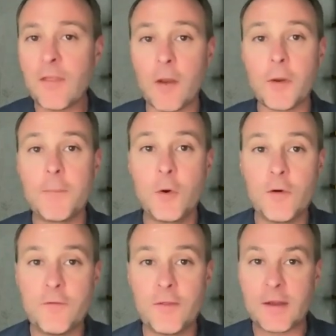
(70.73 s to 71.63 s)
They
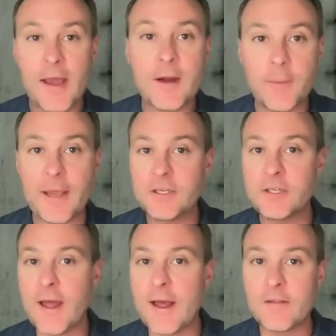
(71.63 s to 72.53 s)
remove the title
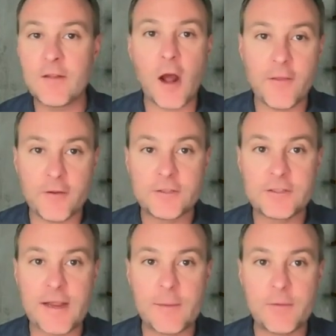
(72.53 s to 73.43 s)
page that has the author's
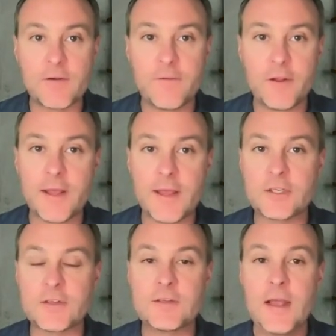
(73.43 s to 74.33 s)
names and
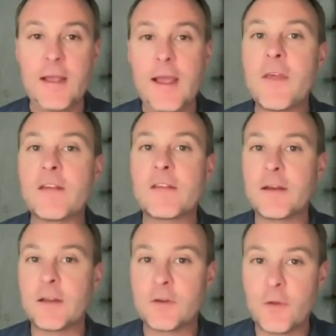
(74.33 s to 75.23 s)
affiliations. Then they
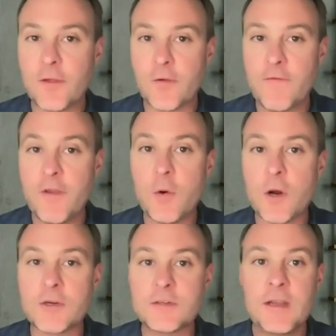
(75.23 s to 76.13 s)
send it to these
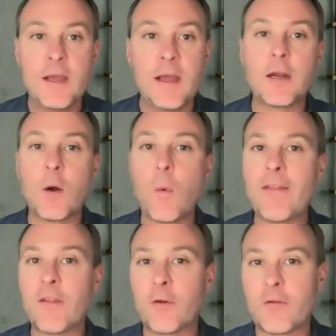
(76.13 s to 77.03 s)
reviewers in a way
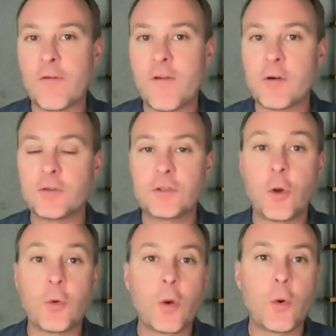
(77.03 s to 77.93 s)
that those reviewers
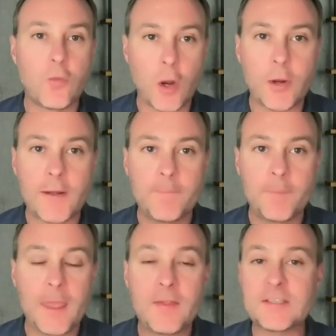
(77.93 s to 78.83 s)
don't know who wrote it.
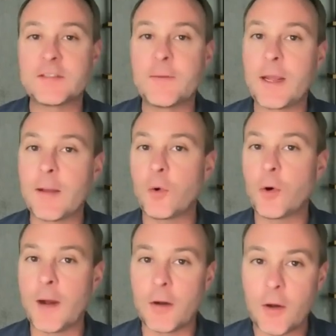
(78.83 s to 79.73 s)
And this is to make it
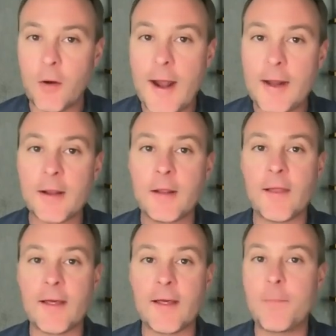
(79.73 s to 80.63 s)
more meritocratic,
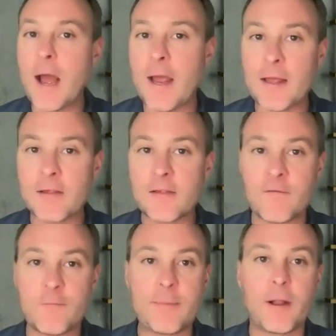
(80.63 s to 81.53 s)
less bias
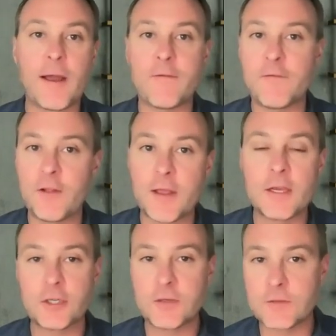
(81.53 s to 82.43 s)
if people have
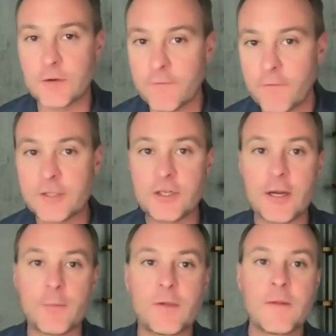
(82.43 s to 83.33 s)
affiliations or
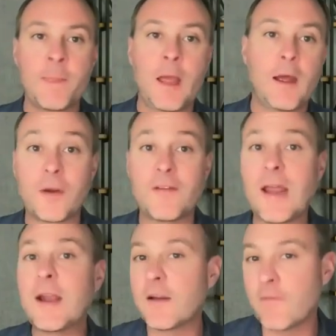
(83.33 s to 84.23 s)
friendships, or even
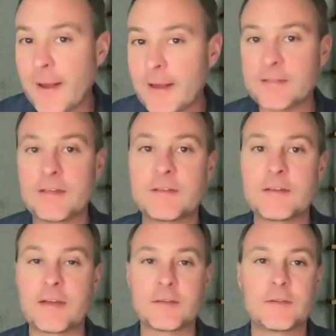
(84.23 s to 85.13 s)
negative
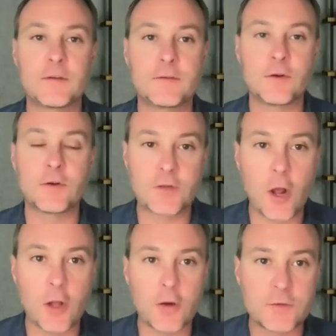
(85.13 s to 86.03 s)
biases against certain
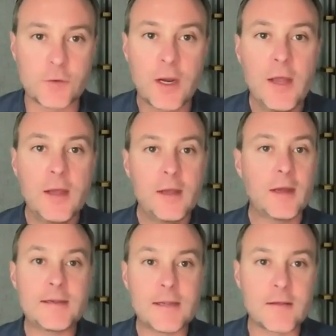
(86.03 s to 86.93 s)
scholars or
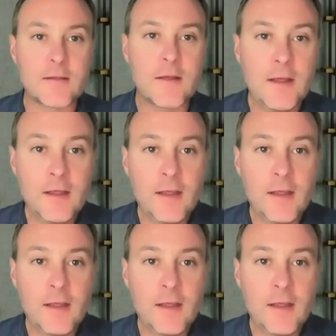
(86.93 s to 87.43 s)
ideas.